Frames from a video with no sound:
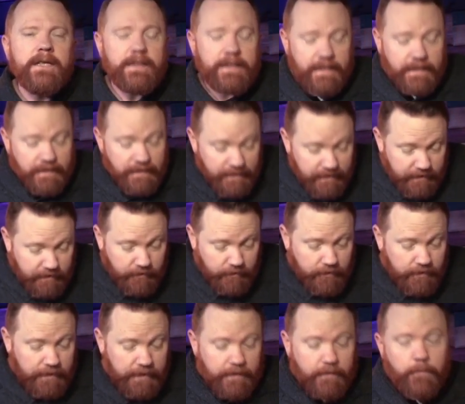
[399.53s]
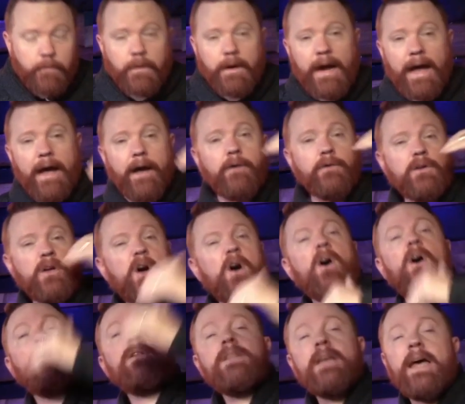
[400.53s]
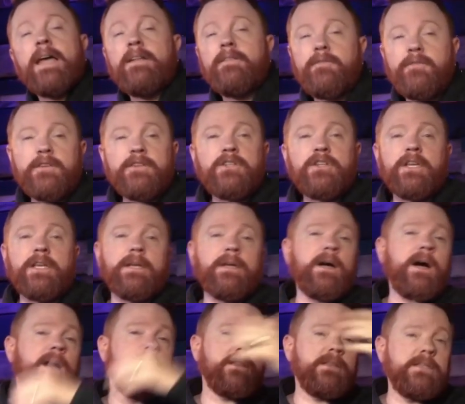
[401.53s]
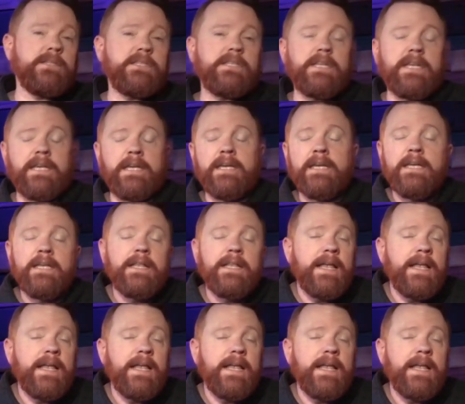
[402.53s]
They literally were out all night fishing on the sea,